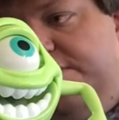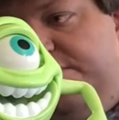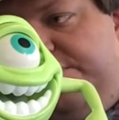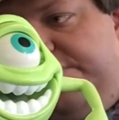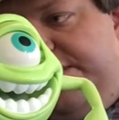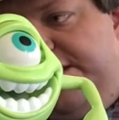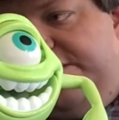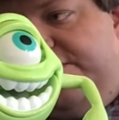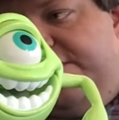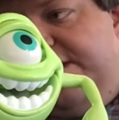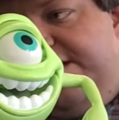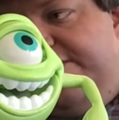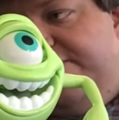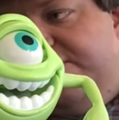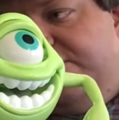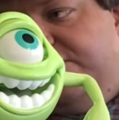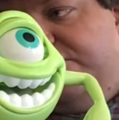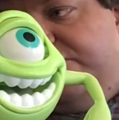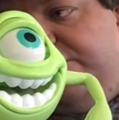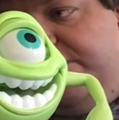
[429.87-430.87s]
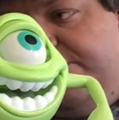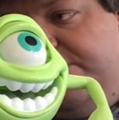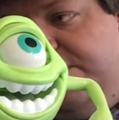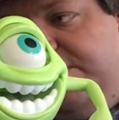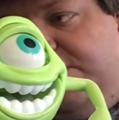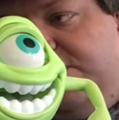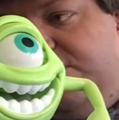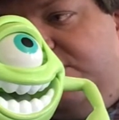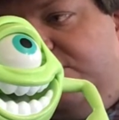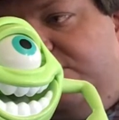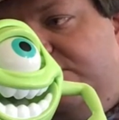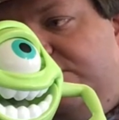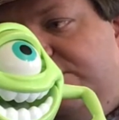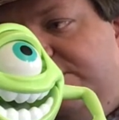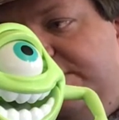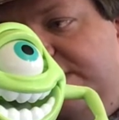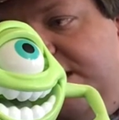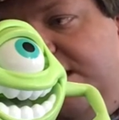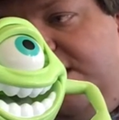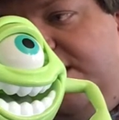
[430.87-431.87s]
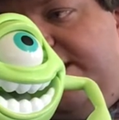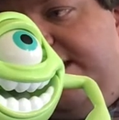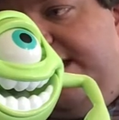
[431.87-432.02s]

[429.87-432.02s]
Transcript: Then you have those tremolos on